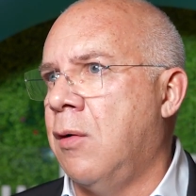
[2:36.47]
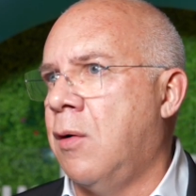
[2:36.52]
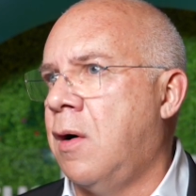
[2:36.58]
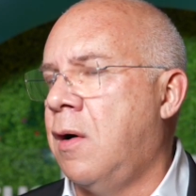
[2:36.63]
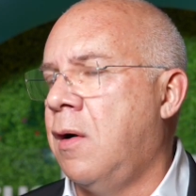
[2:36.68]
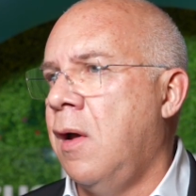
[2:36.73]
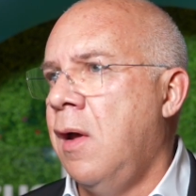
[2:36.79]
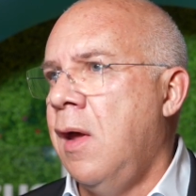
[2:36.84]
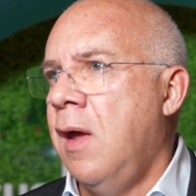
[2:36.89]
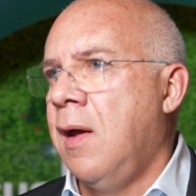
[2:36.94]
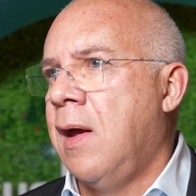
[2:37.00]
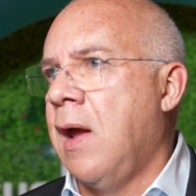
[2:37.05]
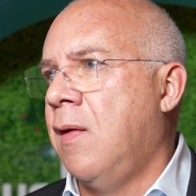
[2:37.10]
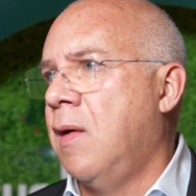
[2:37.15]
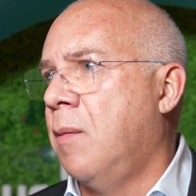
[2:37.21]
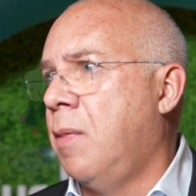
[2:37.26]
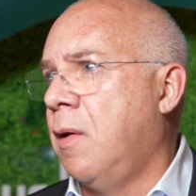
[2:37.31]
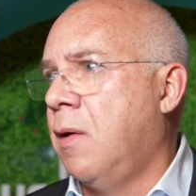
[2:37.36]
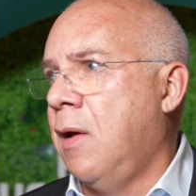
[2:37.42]
Or can
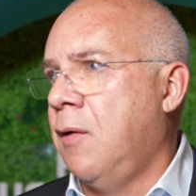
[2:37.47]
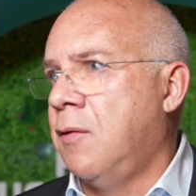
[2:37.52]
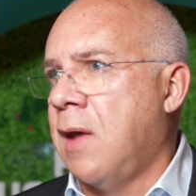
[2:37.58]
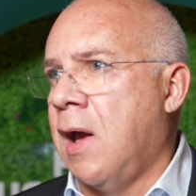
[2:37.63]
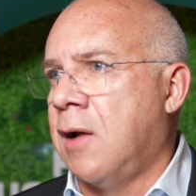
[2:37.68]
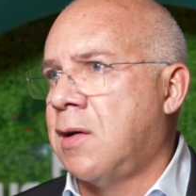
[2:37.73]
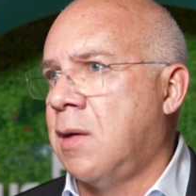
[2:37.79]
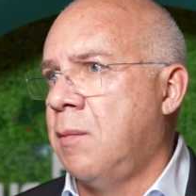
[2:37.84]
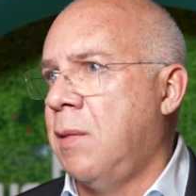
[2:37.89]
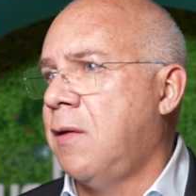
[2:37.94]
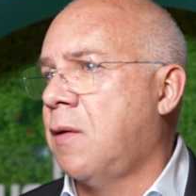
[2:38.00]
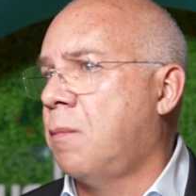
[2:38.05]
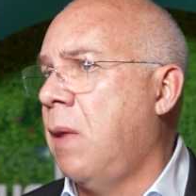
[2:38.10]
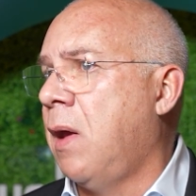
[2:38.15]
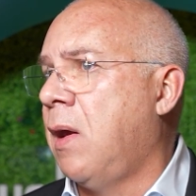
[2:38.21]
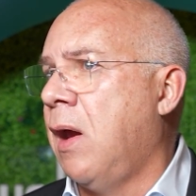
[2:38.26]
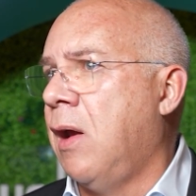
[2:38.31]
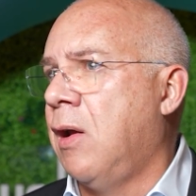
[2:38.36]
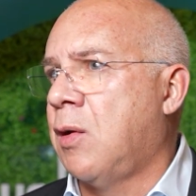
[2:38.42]
the buildings actually be
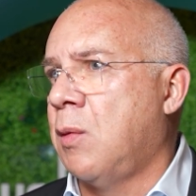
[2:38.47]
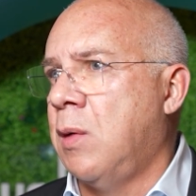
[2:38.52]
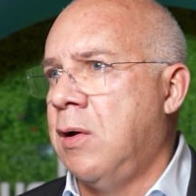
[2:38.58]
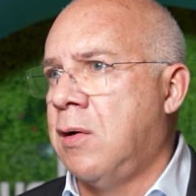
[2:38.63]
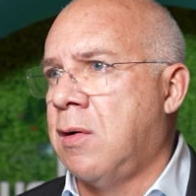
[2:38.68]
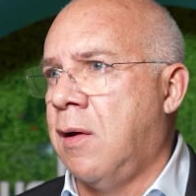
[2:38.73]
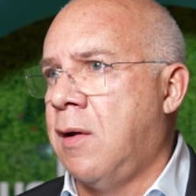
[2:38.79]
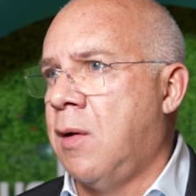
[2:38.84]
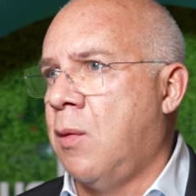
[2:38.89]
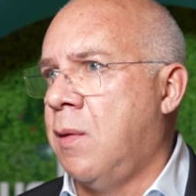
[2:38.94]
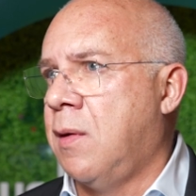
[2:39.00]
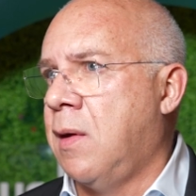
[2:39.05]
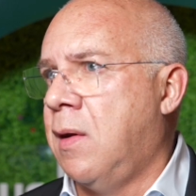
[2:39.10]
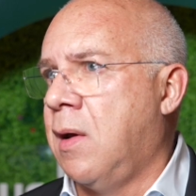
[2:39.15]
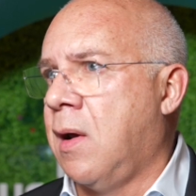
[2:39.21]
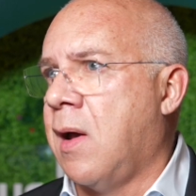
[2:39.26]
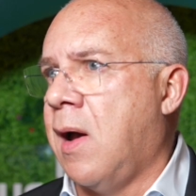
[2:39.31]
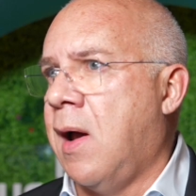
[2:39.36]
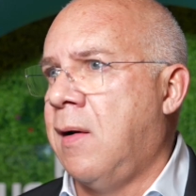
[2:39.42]
speaking to each other within
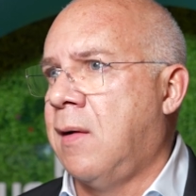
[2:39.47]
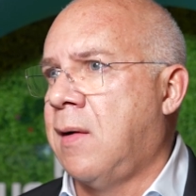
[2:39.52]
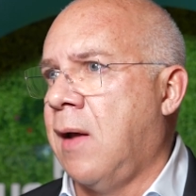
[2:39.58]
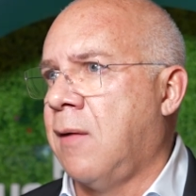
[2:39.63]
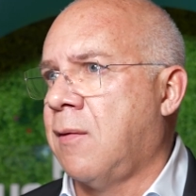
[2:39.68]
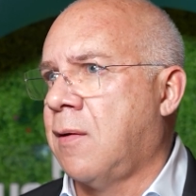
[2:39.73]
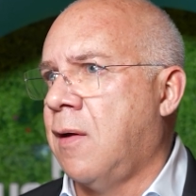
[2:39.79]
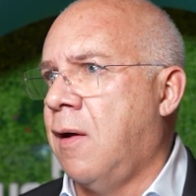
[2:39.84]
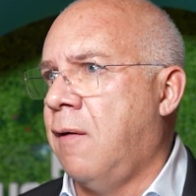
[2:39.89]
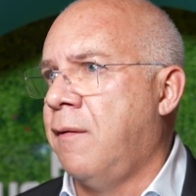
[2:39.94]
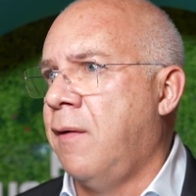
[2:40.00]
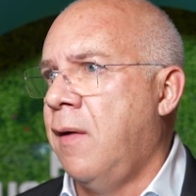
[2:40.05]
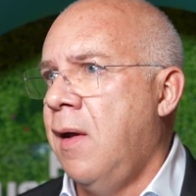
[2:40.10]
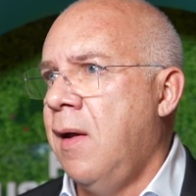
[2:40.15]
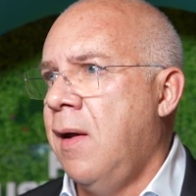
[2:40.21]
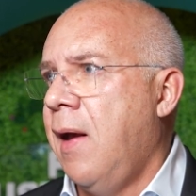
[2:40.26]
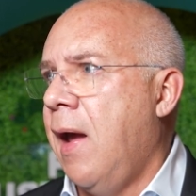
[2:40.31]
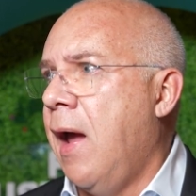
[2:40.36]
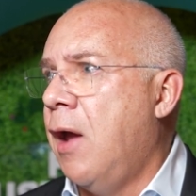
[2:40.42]
the context of
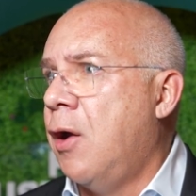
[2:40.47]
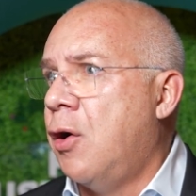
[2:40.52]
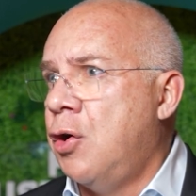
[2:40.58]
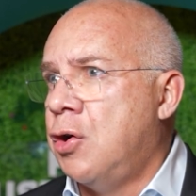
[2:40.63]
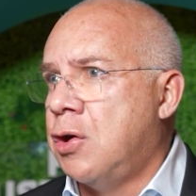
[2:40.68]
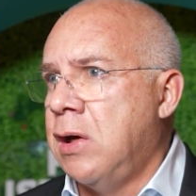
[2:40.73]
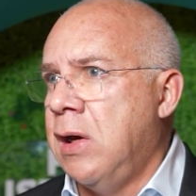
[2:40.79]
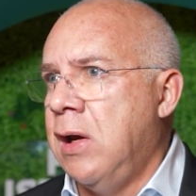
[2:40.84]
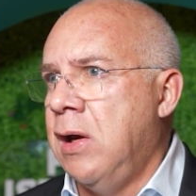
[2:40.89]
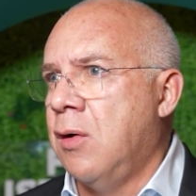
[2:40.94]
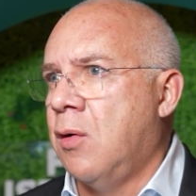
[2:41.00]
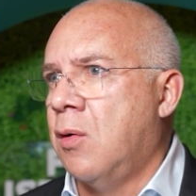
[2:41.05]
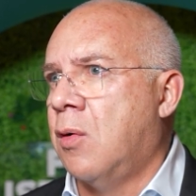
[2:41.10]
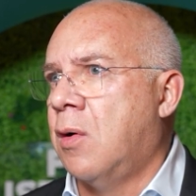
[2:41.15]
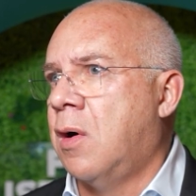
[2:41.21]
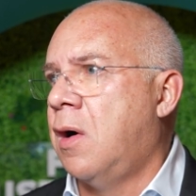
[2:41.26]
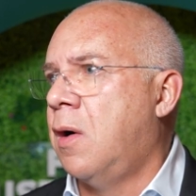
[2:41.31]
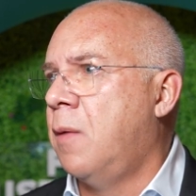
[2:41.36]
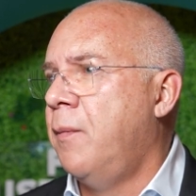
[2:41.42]
energy
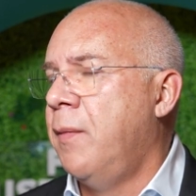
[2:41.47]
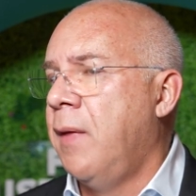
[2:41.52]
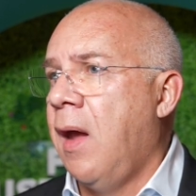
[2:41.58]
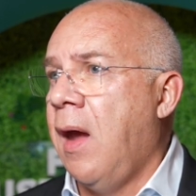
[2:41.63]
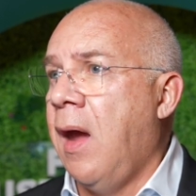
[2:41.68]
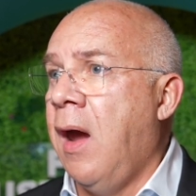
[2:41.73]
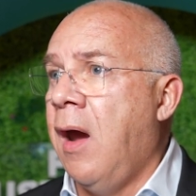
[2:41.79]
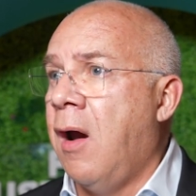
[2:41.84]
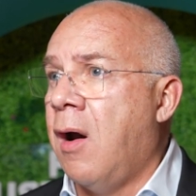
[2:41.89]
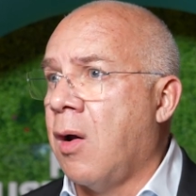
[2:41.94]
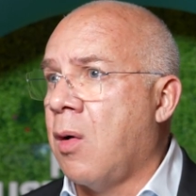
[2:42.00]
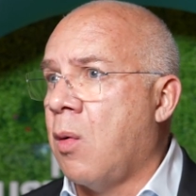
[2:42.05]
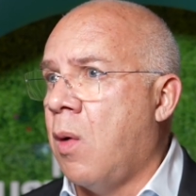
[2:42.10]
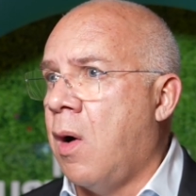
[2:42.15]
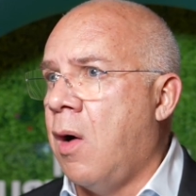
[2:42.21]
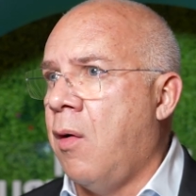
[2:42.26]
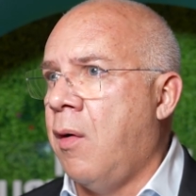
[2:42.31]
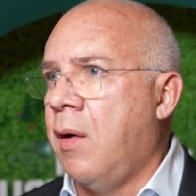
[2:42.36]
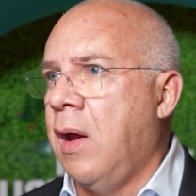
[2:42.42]
or air
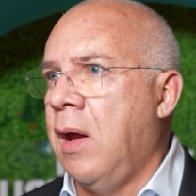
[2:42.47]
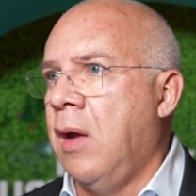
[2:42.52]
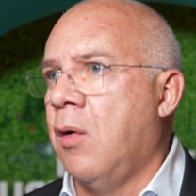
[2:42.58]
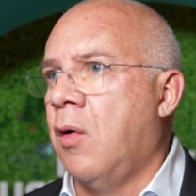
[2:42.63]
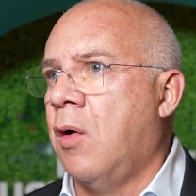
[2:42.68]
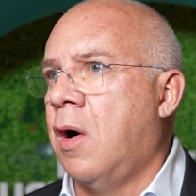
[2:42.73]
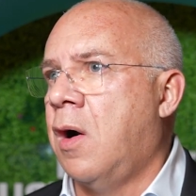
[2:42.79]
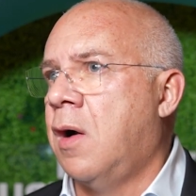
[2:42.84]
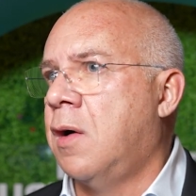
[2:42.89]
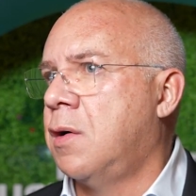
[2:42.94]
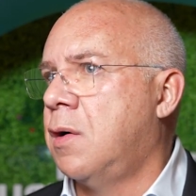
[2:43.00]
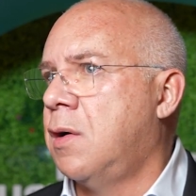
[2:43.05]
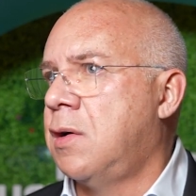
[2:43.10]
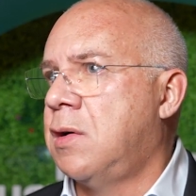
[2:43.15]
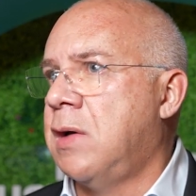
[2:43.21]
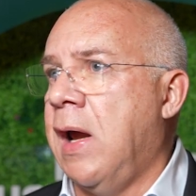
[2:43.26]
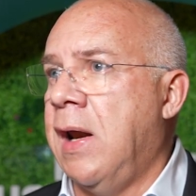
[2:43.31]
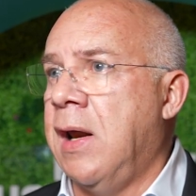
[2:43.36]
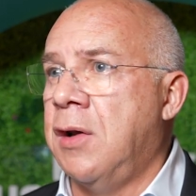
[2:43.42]
quality or
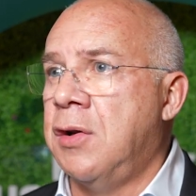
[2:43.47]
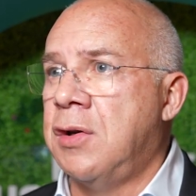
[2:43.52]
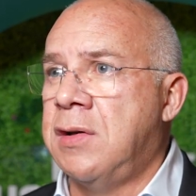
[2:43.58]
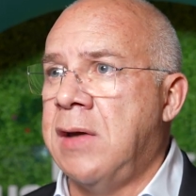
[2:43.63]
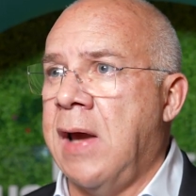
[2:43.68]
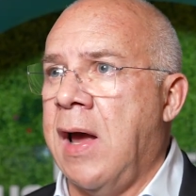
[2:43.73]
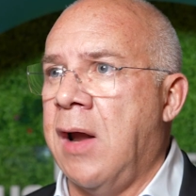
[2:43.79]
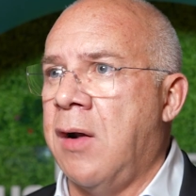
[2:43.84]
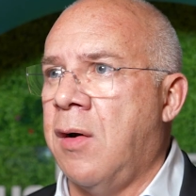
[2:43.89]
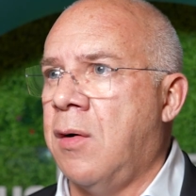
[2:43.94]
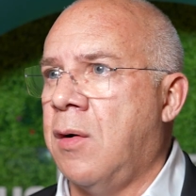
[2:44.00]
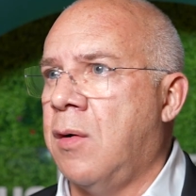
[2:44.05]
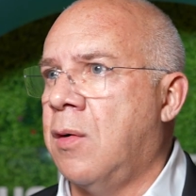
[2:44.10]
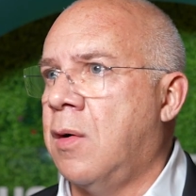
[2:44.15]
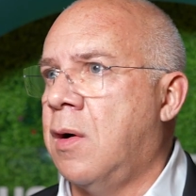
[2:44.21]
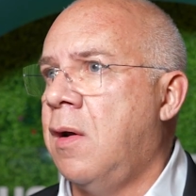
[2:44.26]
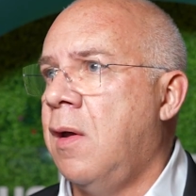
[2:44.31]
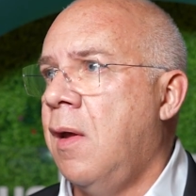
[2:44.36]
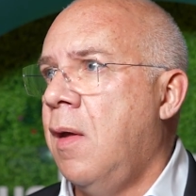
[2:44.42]
shade and shadow
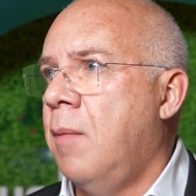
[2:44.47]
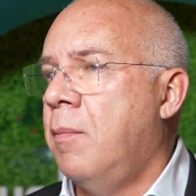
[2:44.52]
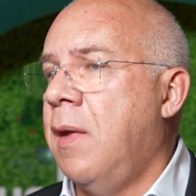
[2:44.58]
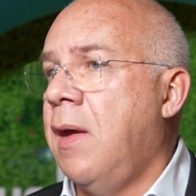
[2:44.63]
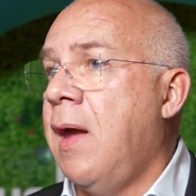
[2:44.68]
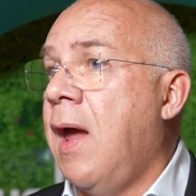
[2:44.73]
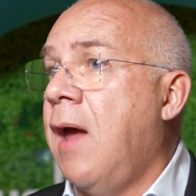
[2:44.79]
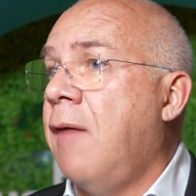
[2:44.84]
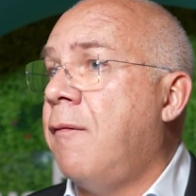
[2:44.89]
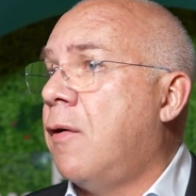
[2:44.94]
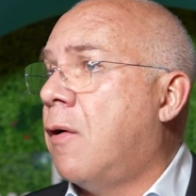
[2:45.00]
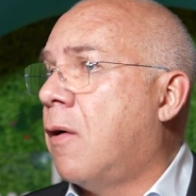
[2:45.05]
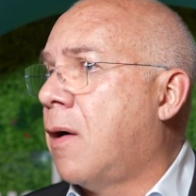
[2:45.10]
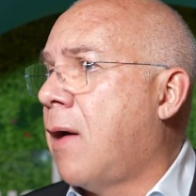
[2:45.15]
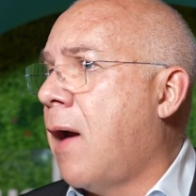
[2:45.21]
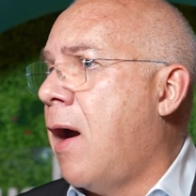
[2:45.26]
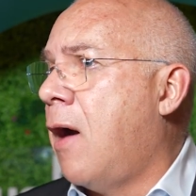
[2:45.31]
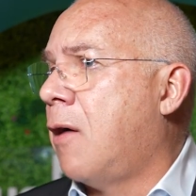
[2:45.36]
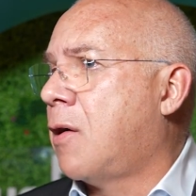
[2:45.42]
or behavioral
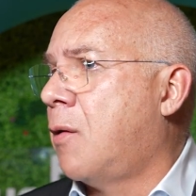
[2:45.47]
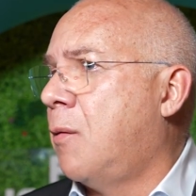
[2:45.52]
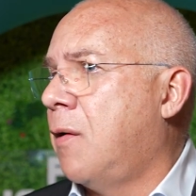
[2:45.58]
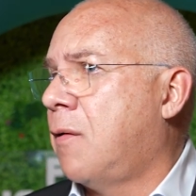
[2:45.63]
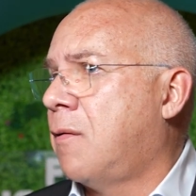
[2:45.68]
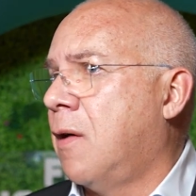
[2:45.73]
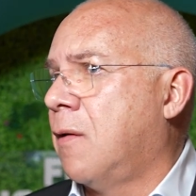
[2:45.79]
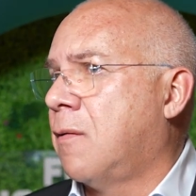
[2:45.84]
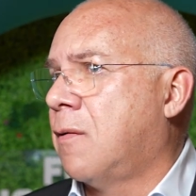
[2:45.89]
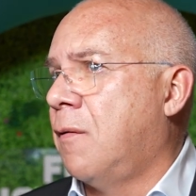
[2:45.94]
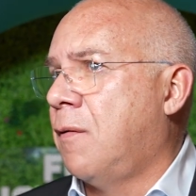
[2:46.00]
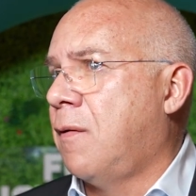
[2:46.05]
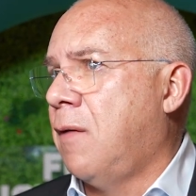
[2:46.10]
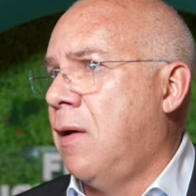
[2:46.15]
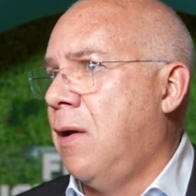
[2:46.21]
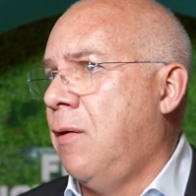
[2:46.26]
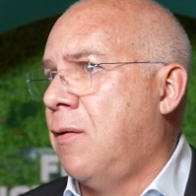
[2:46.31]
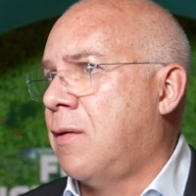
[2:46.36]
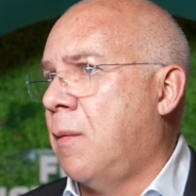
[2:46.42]
characteristics of
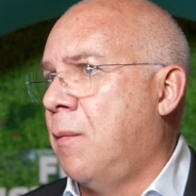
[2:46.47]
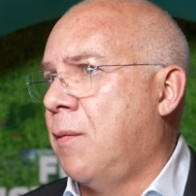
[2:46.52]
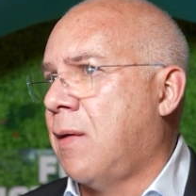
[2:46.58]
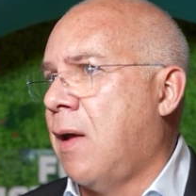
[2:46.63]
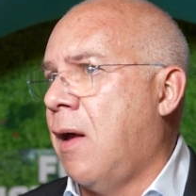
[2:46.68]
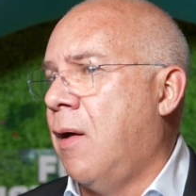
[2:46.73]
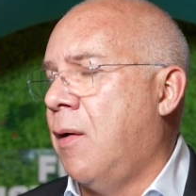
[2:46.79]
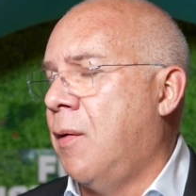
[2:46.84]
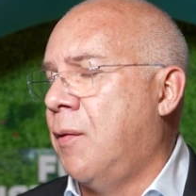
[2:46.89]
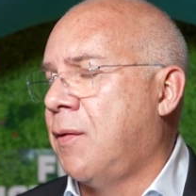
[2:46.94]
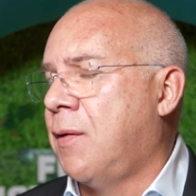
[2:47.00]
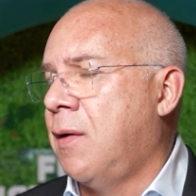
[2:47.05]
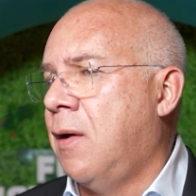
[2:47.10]
cities themselves?